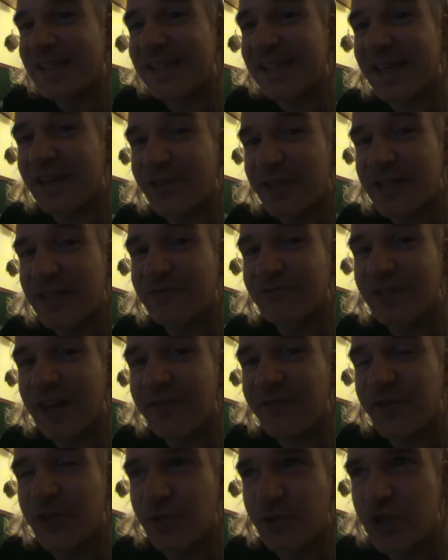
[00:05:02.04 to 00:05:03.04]
Syrian
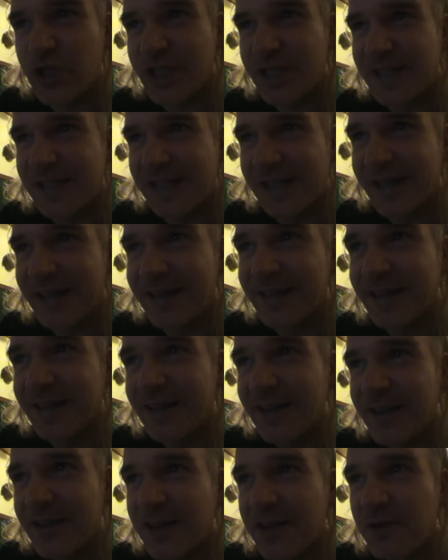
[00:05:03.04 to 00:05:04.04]
refugees in,
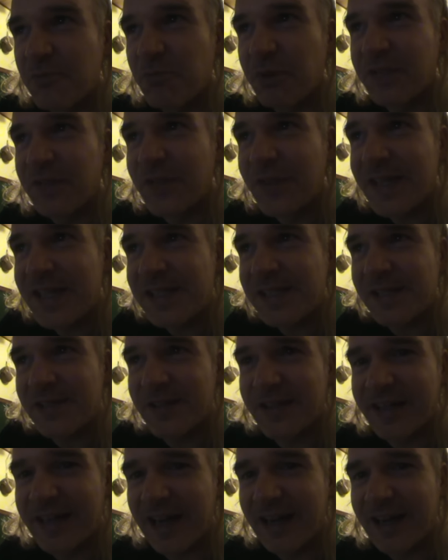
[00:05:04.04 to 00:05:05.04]
but these are
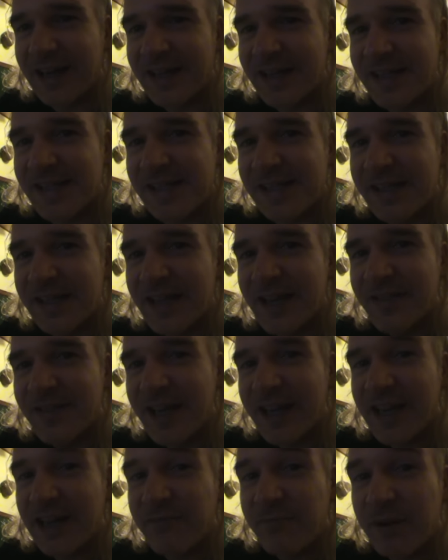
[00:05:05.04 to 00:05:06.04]
the guys
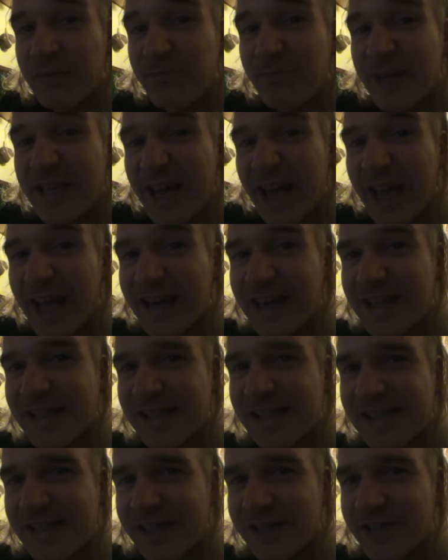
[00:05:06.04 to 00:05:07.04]
that have been beheading
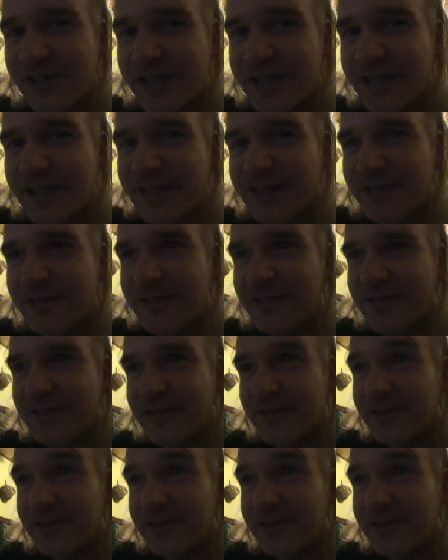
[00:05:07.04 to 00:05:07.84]
Syrian